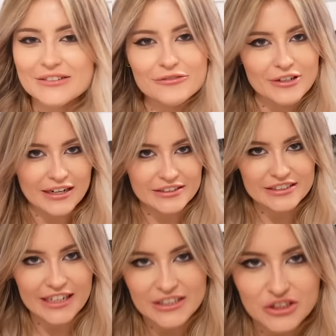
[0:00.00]
it funny how your
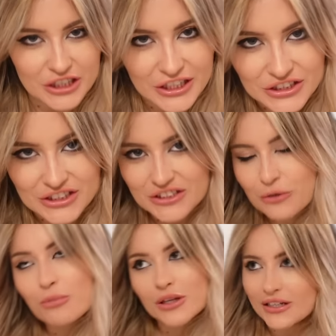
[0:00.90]
taste changes
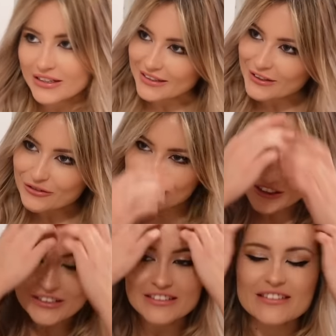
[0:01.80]
completely over the
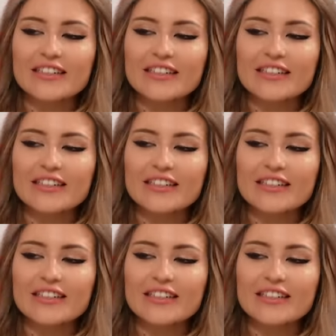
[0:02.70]
years?